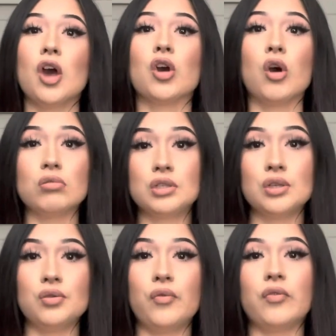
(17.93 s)

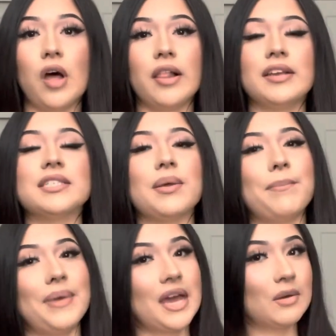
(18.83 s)
go-to flawless
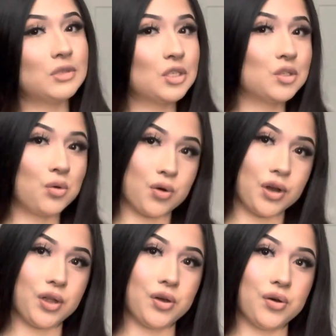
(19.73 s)
makeup
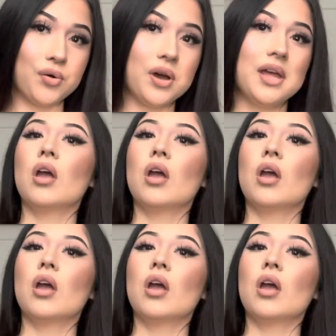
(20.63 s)
tutorial.